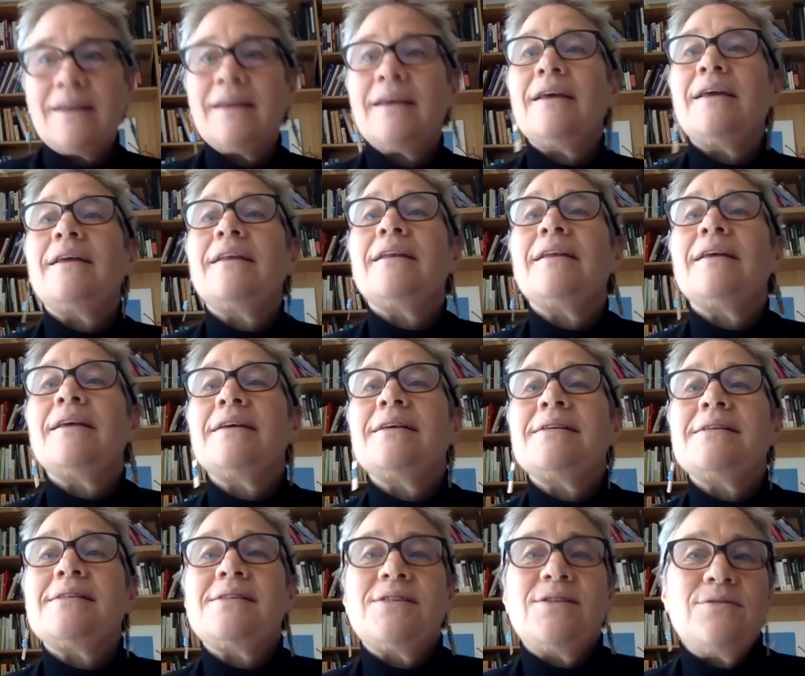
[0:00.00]
It
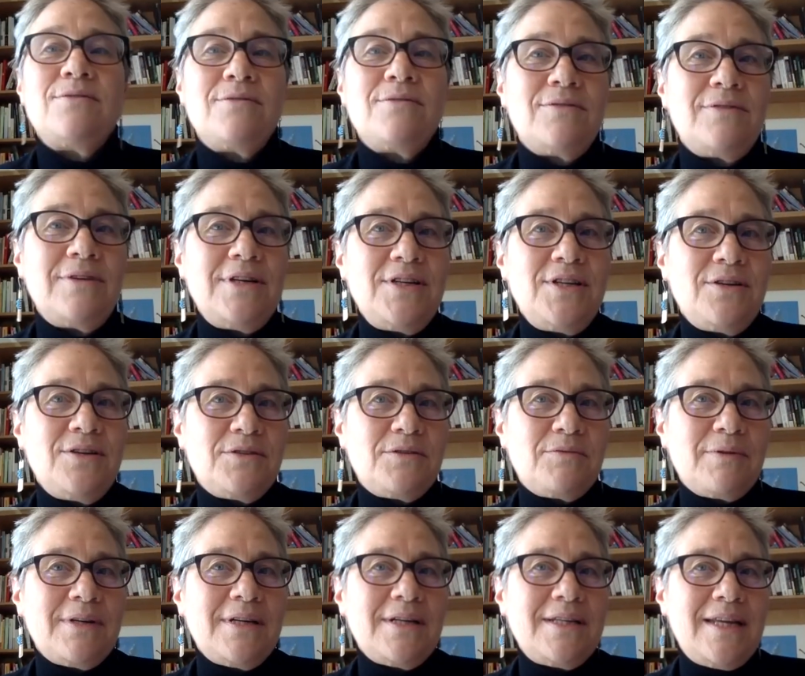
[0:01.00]
is 2.32, so
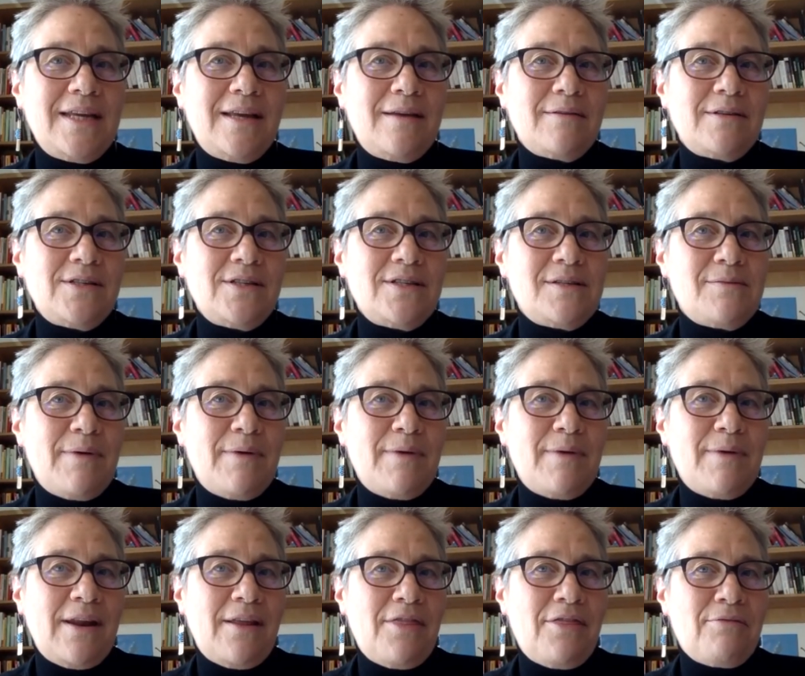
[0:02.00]
we're going to take a, just
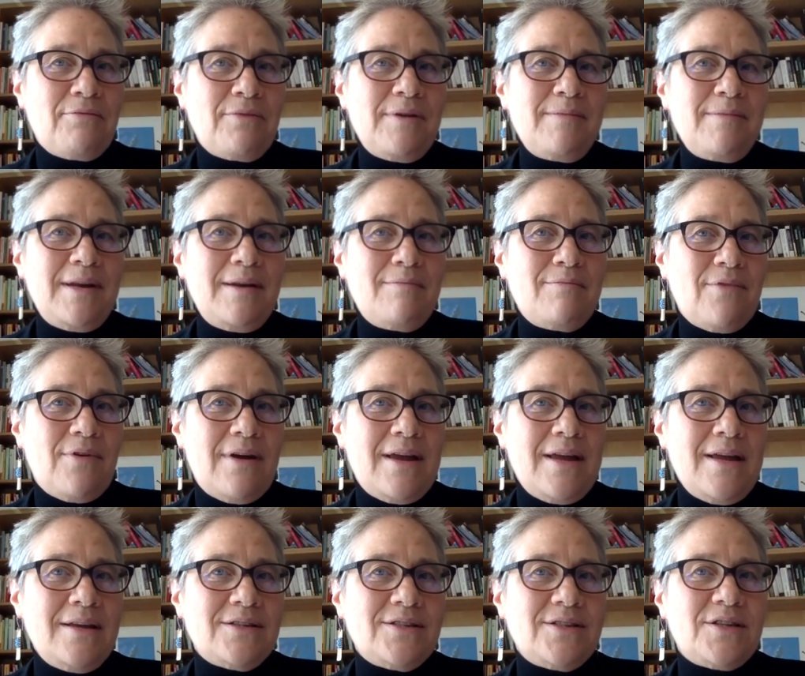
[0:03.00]
about a three-minute
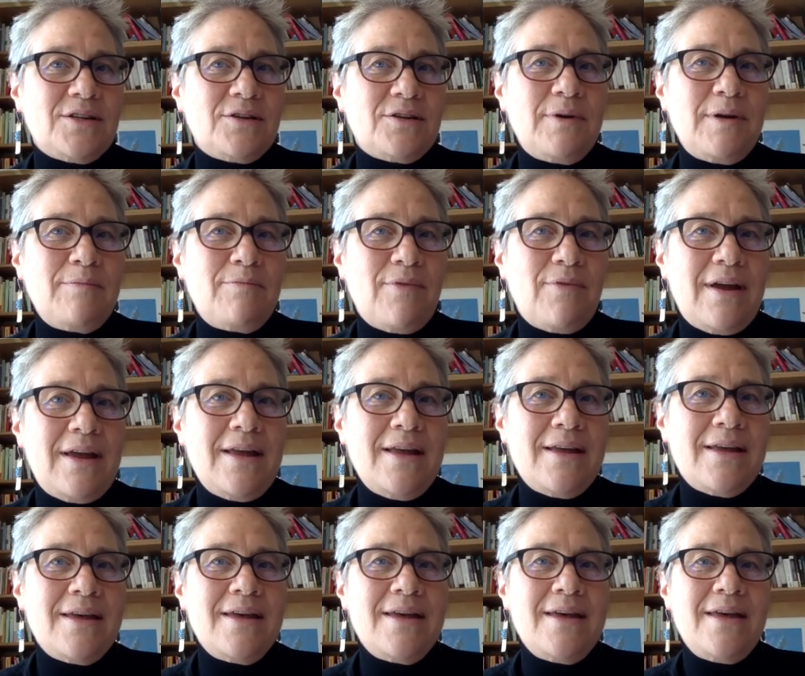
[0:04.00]
break, just a quick break.